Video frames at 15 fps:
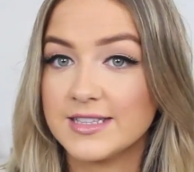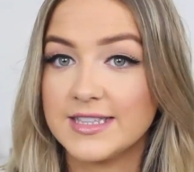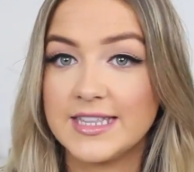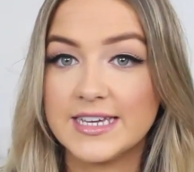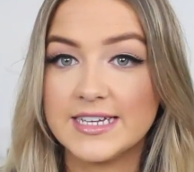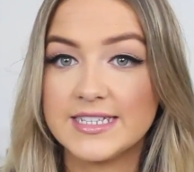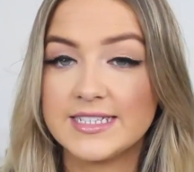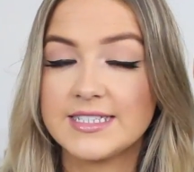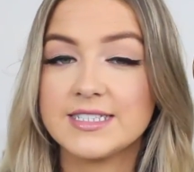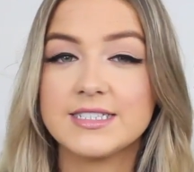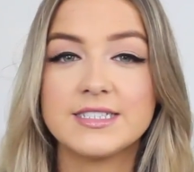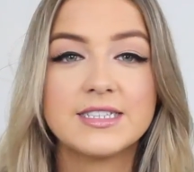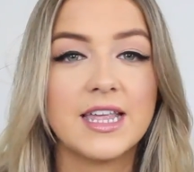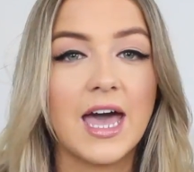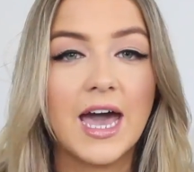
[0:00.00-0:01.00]

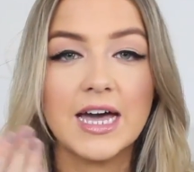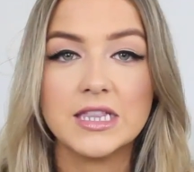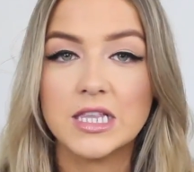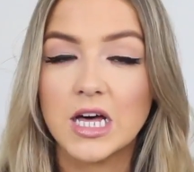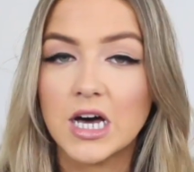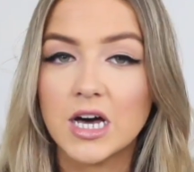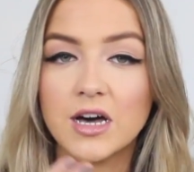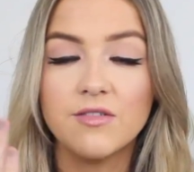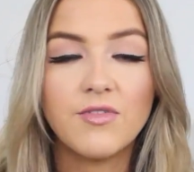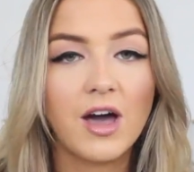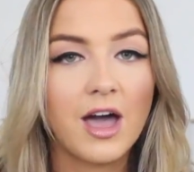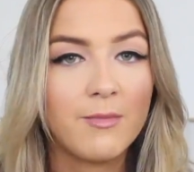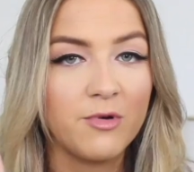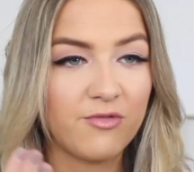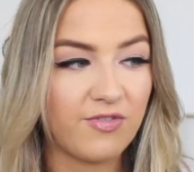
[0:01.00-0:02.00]
this I
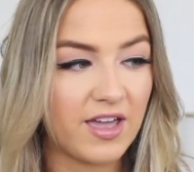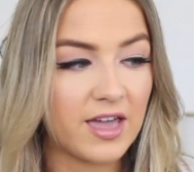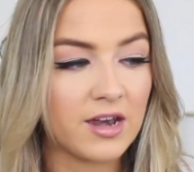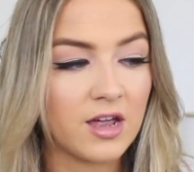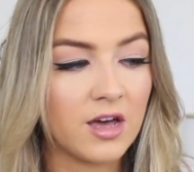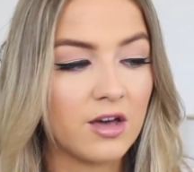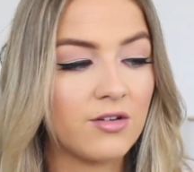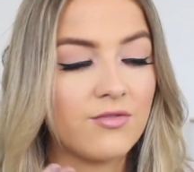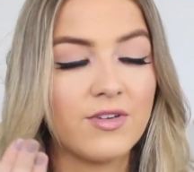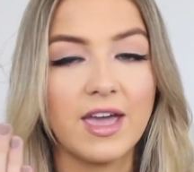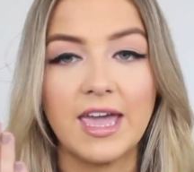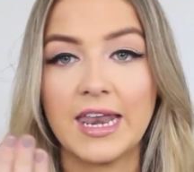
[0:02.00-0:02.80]
love, I'm a fan of,